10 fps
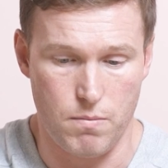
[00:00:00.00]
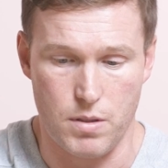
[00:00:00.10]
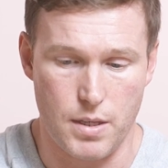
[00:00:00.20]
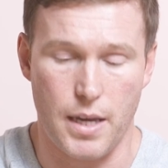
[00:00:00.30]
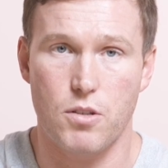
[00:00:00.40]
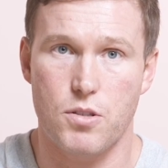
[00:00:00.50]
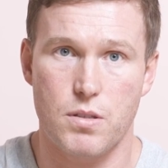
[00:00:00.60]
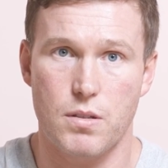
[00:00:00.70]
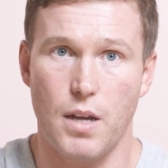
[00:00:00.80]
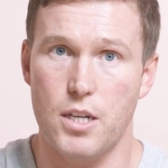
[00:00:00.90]
This
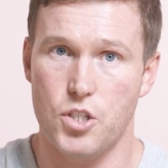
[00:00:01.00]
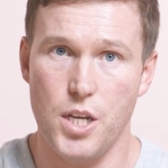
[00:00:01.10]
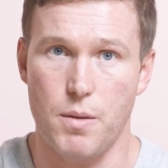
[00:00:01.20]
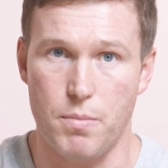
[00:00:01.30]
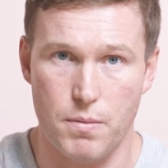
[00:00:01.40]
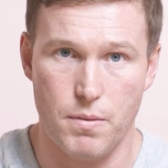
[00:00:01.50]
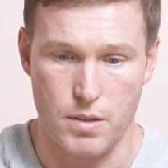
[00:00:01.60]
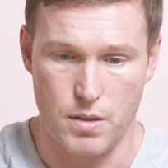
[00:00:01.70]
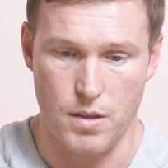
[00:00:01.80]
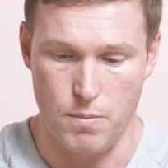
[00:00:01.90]
kettle's not cheap.
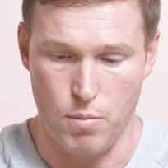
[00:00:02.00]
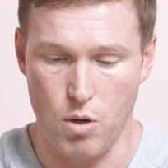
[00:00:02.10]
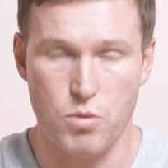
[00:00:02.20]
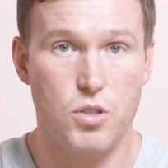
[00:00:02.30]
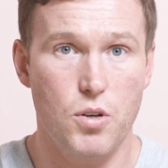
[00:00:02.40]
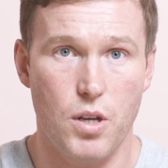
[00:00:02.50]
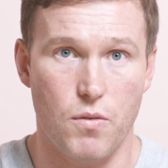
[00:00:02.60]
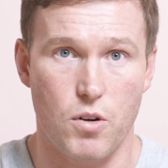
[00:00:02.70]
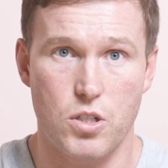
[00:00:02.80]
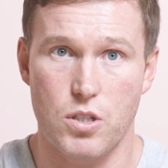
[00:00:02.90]
The Pro
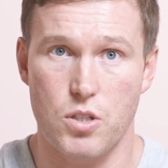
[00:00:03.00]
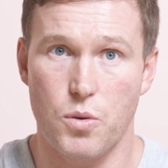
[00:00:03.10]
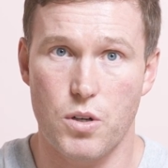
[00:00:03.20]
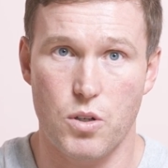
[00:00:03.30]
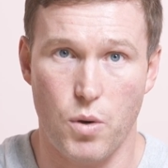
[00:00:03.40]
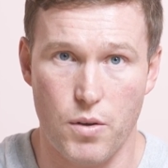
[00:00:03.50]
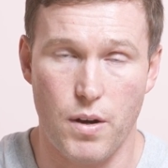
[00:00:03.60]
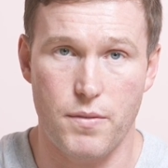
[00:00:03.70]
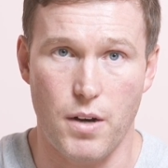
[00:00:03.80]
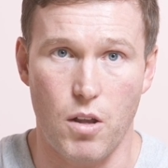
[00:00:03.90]
Studio version is
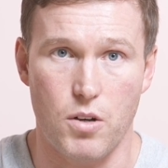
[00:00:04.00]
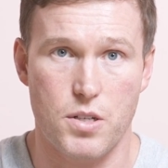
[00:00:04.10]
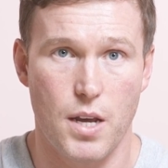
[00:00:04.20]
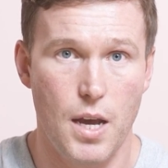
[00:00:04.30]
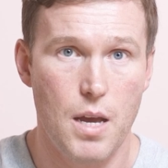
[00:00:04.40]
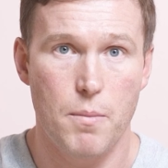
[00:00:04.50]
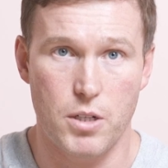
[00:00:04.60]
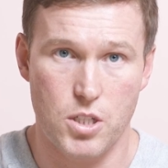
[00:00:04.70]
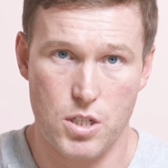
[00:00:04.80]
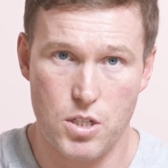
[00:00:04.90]
$225,
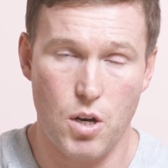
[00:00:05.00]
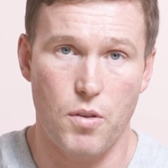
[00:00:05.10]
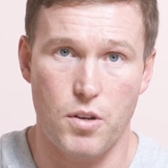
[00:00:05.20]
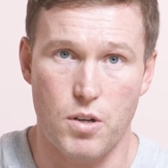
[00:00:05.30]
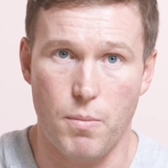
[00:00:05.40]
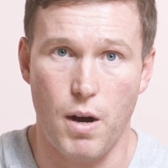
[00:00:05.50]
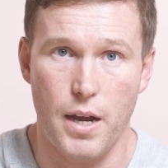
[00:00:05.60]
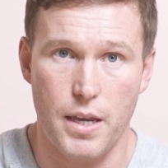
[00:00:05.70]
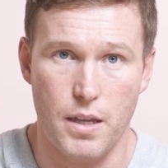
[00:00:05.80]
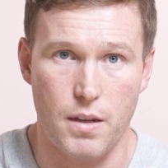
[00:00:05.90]
but just know that you're
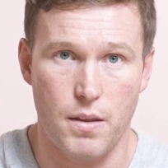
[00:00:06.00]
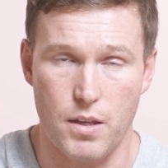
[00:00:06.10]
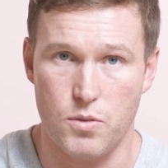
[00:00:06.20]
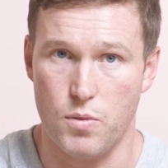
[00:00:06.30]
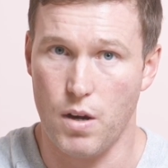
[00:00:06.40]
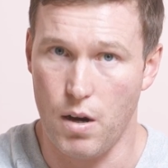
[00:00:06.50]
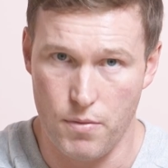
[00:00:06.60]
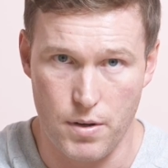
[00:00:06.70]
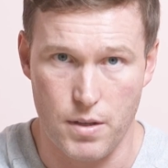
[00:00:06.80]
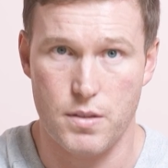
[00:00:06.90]
buying this with
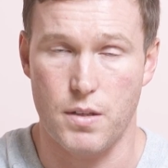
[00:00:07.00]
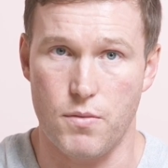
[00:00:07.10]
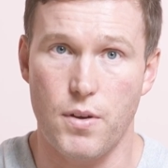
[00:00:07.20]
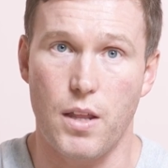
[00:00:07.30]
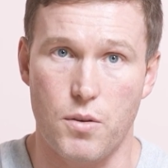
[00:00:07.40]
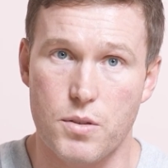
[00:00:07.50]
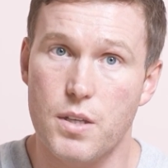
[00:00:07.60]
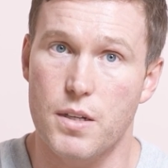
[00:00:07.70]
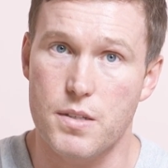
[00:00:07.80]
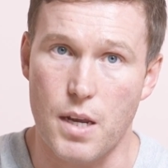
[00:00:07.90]
confidence and Fellow is
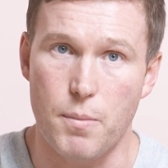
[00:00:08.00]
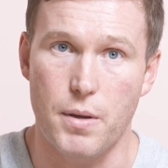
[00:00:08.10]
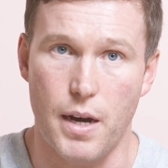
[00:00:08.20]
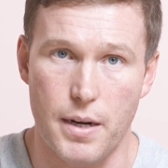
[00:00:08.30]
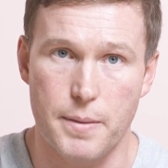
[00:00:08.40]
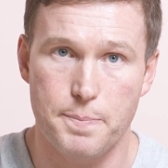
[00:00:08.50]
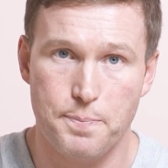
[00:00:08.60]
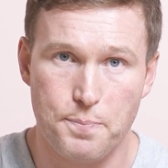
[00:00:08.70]
going to stand behind it.